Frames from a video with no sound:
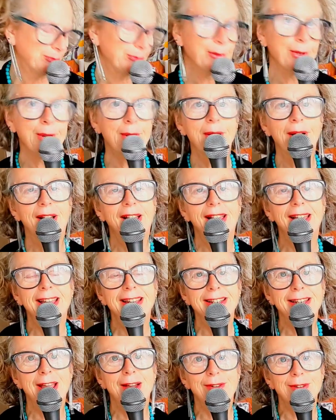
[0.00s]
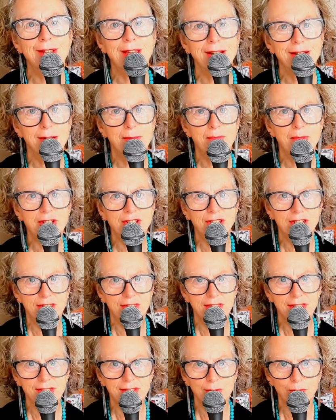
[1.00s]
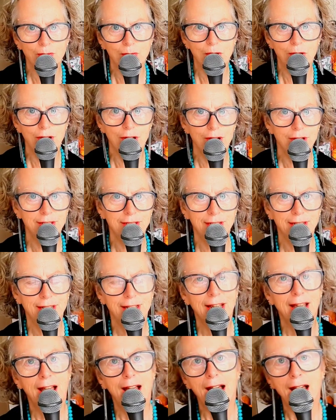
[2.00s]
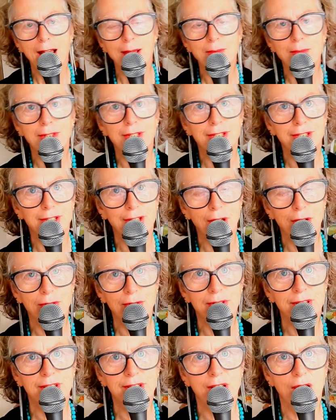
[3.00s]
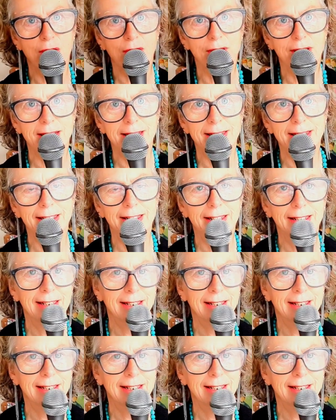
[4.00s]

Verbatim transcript: Hmm. Now I'm going to butcher this word. I'm so sorry.